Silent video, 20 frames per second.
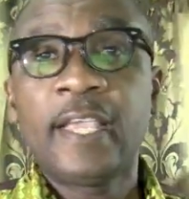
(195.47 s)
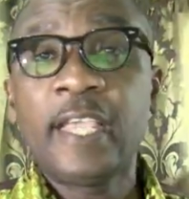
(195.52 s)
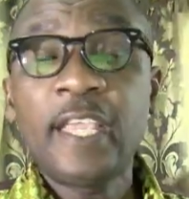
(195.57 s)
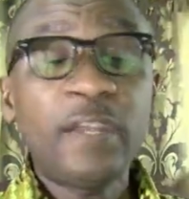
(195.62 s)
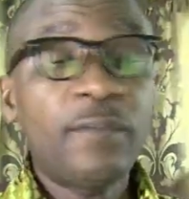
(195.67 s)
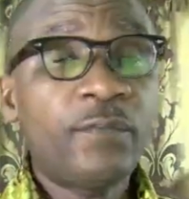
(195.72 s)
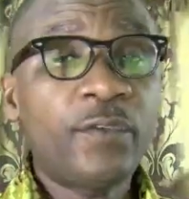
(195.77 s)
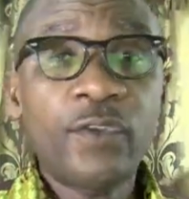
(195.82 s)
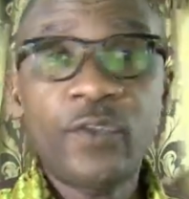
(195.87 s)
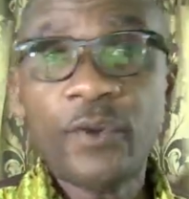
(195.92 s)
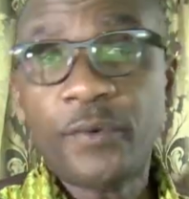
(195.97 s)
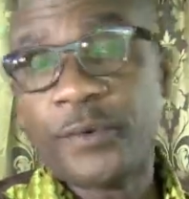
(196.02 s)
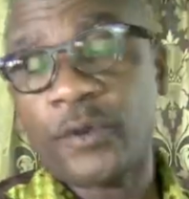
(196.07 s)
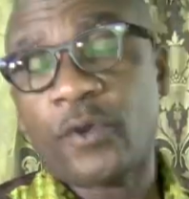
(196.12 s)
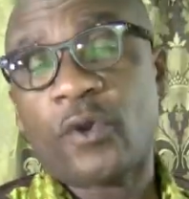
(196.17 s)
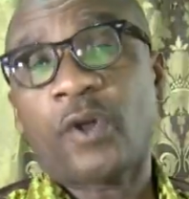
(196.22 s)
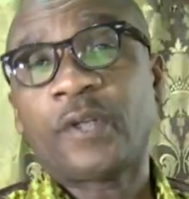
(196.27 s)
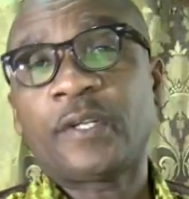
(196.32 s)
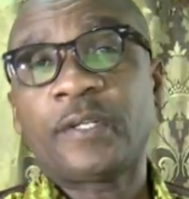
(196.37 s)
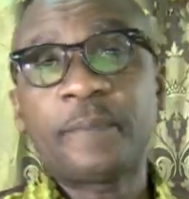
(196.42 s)
In video
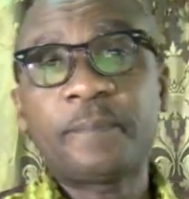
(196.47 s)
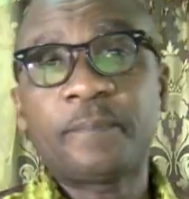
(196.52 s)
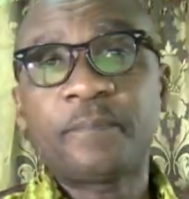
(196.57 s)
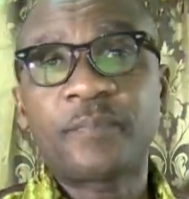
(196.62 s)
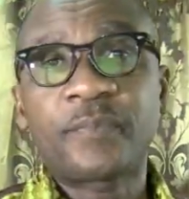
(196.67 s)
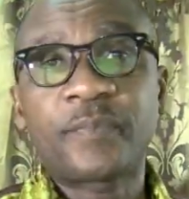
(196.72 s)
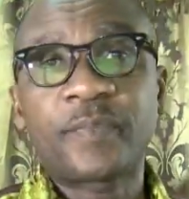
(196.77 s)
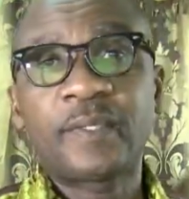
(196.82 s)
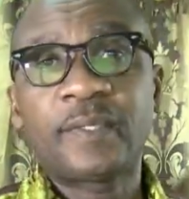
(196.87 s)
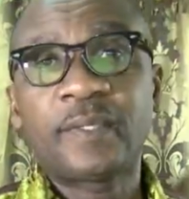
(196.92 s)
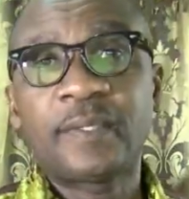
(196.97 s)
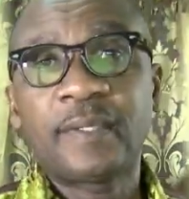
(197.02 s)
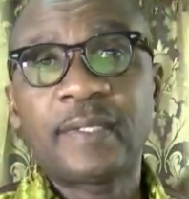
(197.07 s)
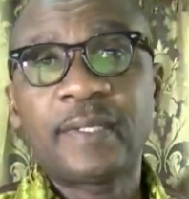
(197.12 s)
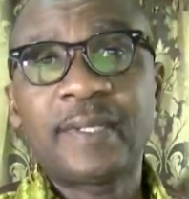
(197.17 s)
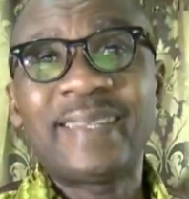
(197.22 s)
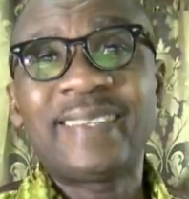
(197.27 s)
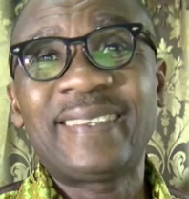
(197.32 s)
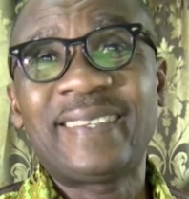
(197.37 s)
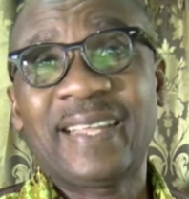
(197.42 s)
recording,
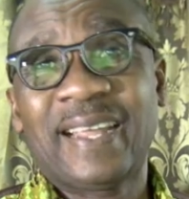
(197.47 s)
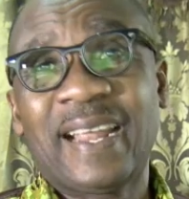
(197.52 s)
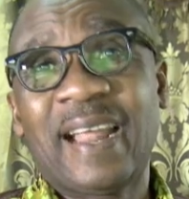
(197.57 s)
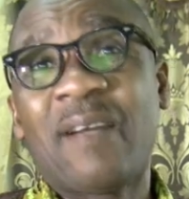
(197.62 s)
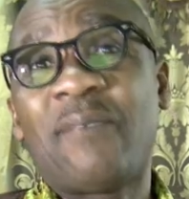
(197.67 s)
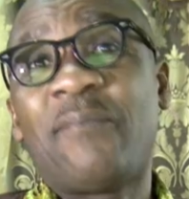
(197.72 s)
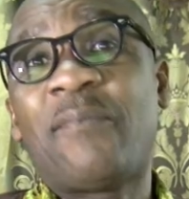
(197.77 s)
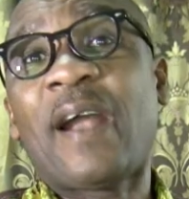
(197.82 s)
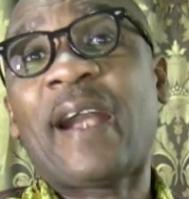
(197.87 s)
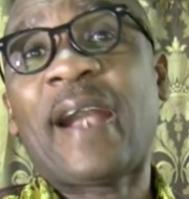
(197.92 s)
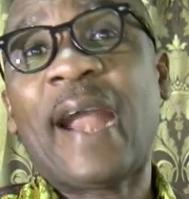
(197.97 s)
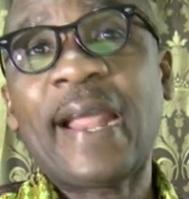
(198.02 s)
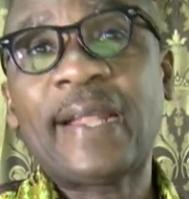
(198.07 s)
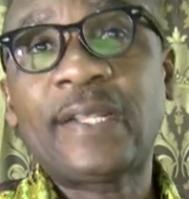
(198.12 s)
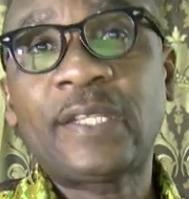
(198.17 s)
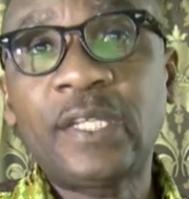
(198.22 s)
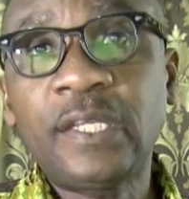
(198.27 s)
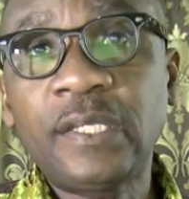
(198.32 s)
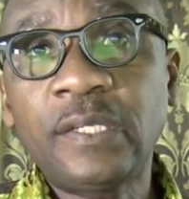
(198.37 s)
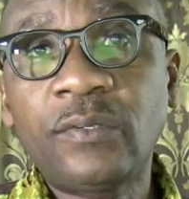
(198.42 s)
there are
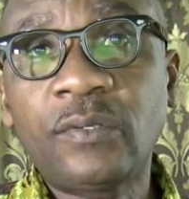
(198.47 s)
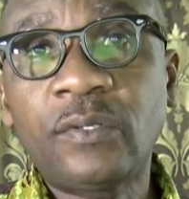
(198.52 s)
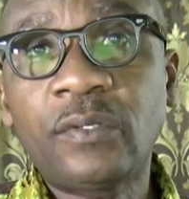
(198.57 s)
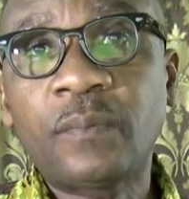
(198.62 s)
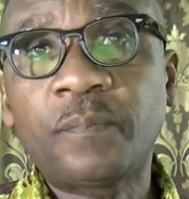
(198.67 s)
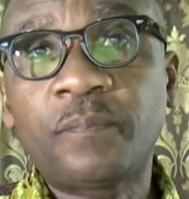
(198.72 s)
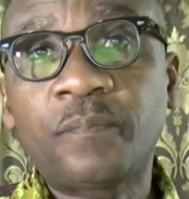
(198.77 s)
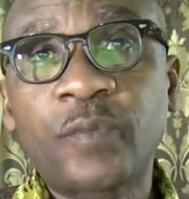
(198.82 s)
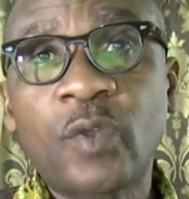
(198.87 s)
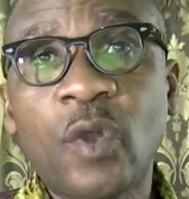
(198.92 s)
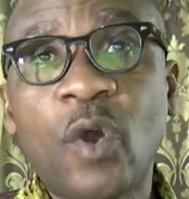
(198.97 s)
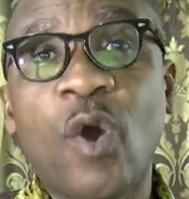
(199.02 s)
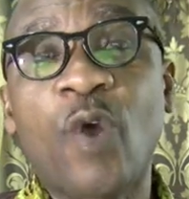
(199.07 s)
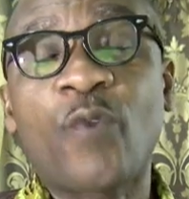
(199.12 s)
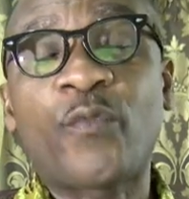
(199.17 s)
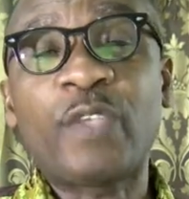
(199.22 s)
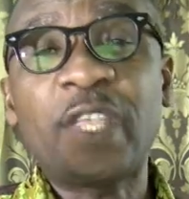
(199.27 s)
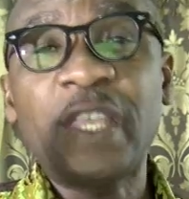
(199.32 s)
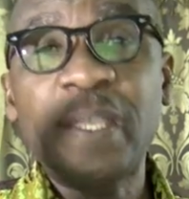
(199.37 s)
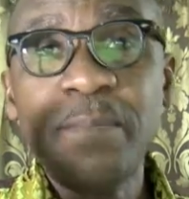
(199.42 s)
varieties
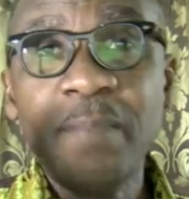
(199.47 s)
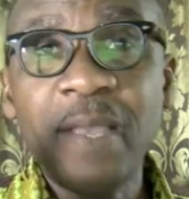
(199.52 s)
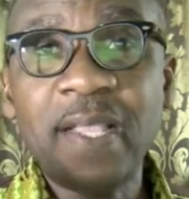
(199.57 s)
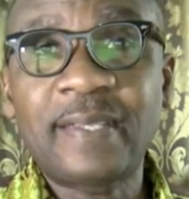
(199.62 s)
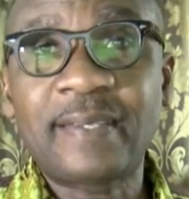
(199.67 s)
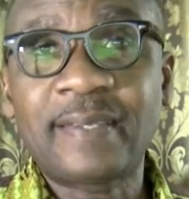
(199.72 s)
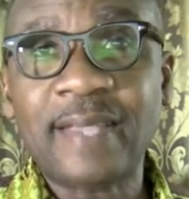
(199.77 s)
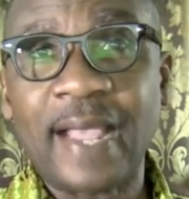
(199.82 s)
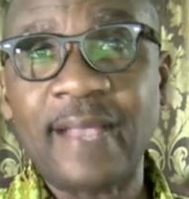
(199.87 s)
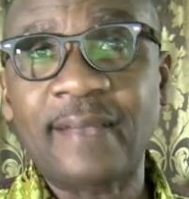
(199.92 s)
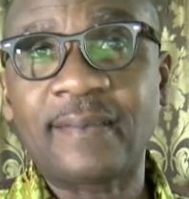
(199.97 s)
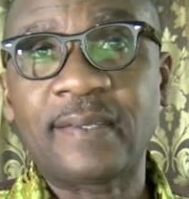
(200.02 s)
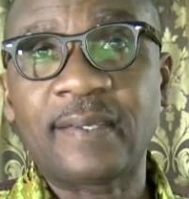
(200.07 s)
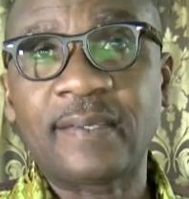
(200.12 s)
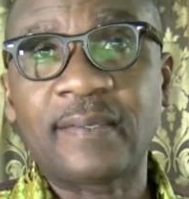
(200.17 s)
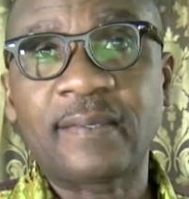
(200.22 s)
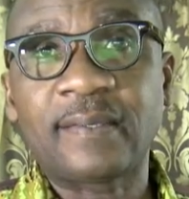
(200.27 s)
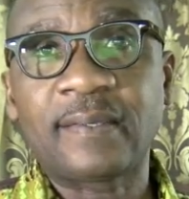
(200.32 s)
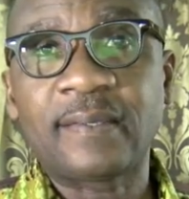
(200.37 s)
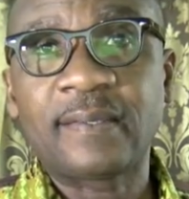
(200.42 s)
of image
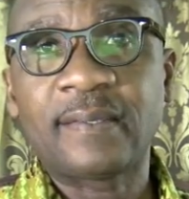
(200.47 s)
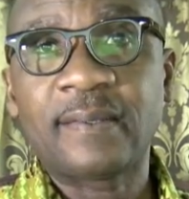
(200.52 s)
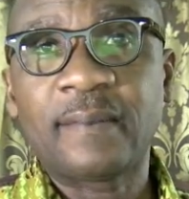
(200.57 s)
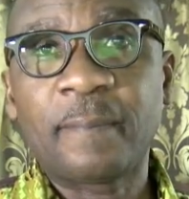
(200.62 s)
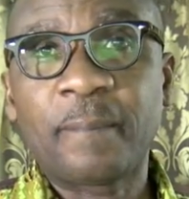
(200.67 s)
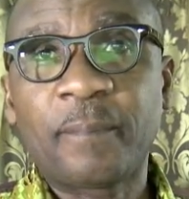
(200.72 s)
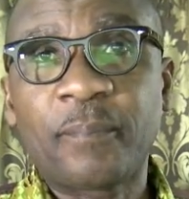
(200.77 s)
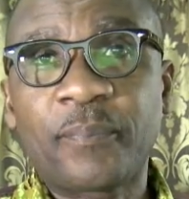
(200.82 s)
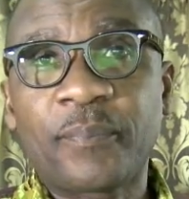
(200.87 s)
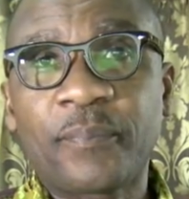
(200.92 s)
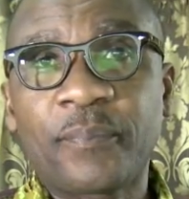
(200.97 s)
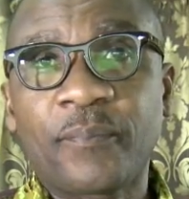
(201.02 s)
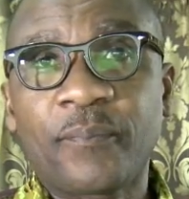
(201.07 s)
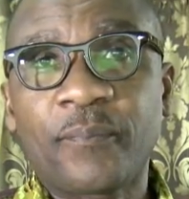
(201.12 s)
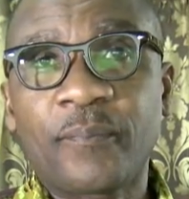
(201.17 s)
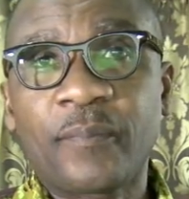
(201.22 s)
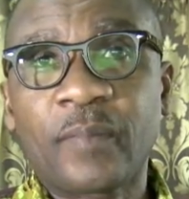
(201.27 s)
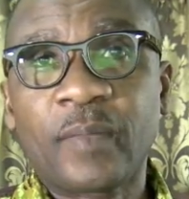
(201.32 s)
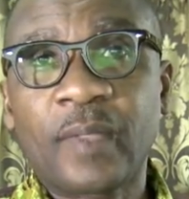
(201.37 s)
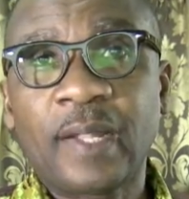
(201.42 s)
sizes
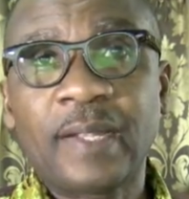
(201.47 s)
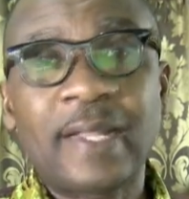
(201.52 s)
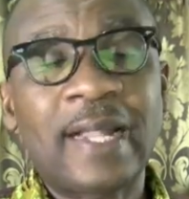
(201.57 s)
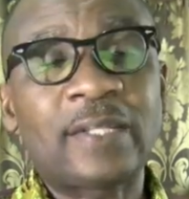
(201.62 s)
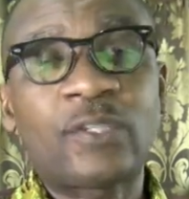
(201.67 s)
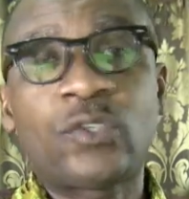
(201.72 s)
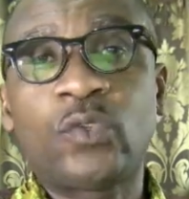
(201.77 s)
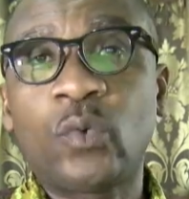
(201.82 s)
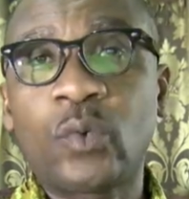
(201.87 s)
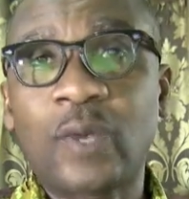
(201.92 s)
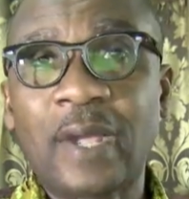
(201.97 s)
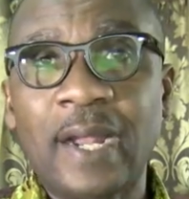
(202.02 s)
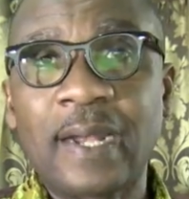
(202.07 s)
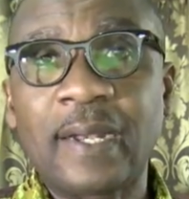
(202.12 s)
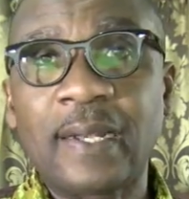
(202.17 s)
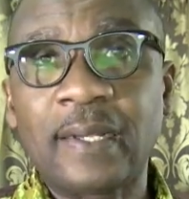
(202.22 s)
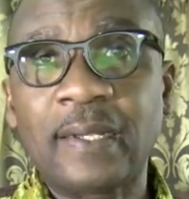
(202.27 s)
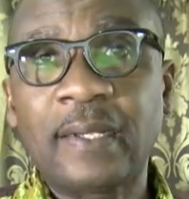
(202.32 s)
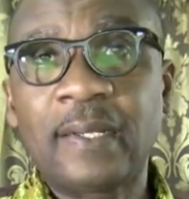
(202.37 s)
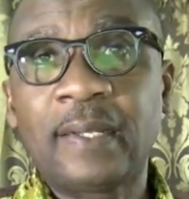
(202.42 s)
that you
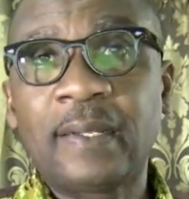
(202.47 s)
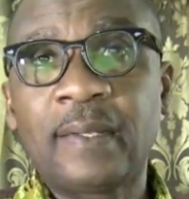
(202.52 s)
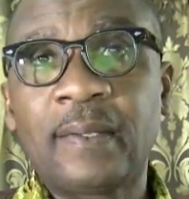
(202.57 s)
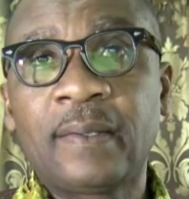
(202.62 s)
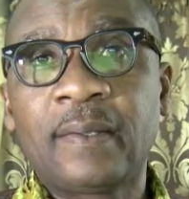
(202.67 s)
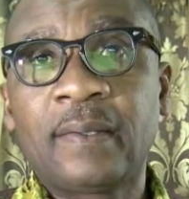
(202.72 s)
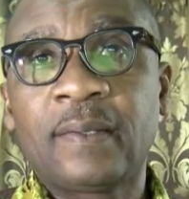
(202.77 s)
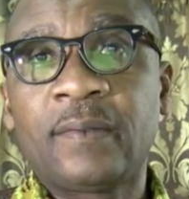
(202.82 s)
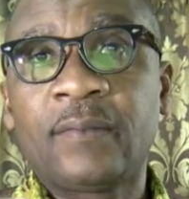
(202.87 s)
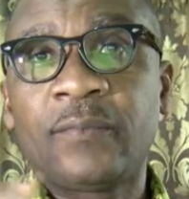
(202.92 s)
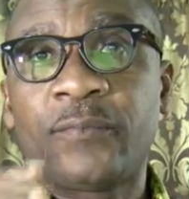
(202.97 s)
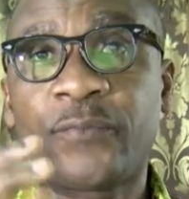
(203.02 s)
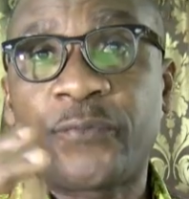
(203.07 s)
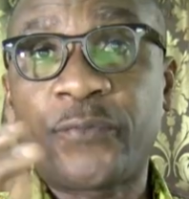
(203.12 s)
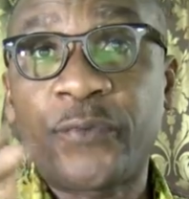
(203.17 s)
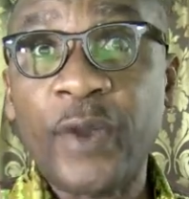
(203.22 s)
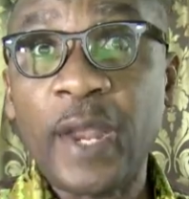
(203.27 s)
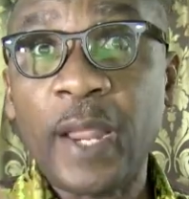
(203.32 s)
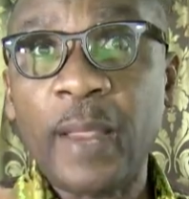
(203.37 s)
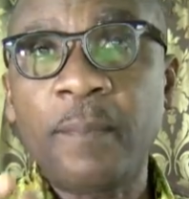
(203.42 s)
can
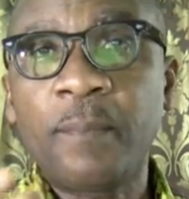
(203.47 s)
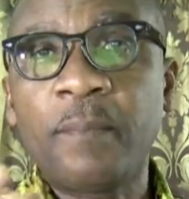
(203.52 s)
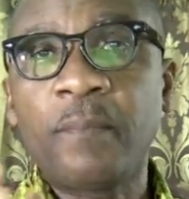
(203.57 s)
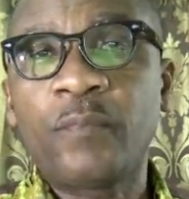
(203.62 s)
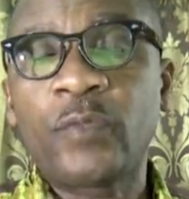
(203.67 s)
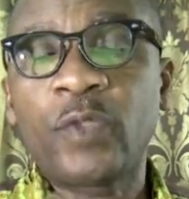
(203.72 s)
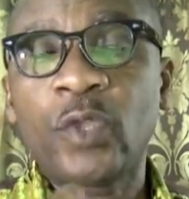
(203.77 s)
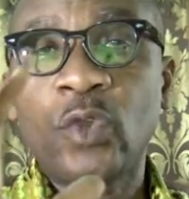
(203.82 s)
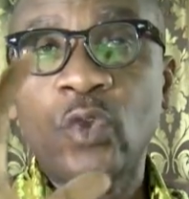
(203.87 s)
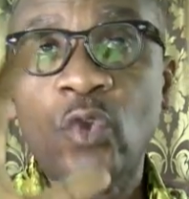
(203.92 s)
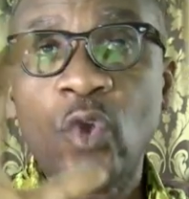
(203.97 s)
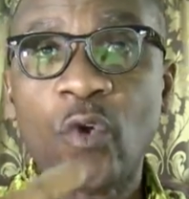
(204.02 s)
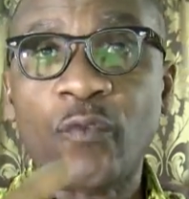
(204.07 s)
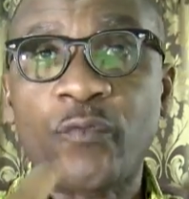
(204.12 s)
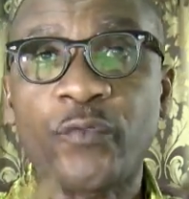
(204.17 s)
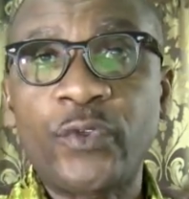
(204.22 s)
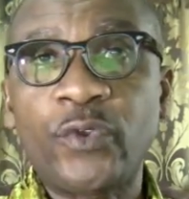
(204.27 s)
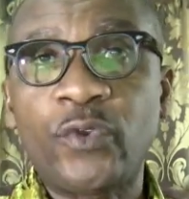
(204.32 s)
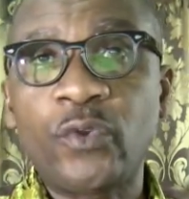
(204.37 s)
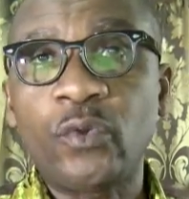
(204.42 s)
frame your
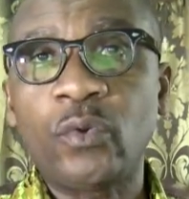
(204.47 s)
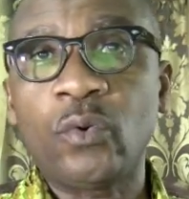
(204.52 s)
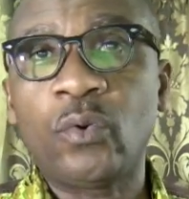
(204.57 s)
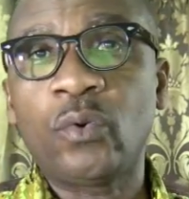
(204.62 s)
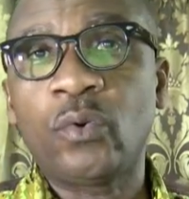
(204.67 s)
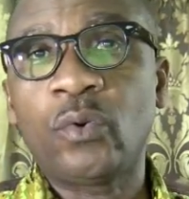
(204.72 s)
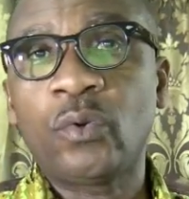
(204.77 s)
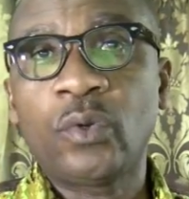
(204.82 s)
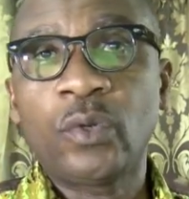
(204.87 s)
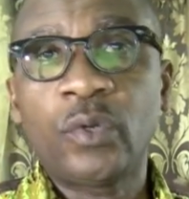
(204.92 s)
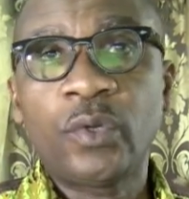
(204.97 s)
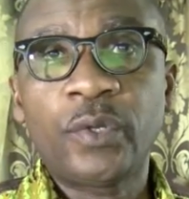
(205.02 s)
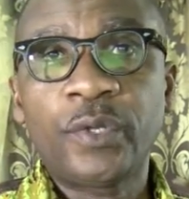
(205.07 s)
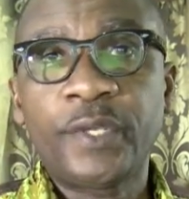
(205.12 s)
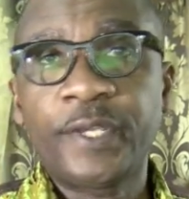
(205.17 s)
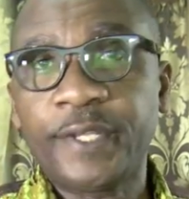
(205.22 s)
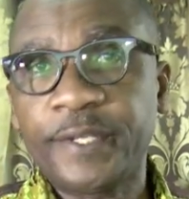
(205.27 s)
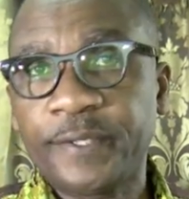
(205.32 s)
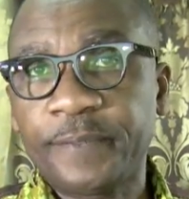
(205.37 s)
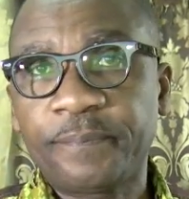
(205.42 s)
video
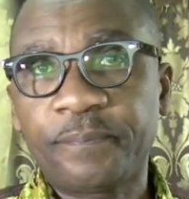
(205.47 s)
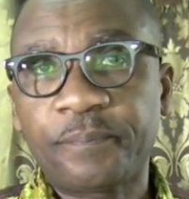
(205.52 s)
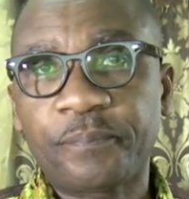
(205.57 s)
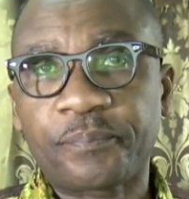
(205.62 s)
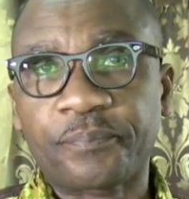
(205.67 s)
in.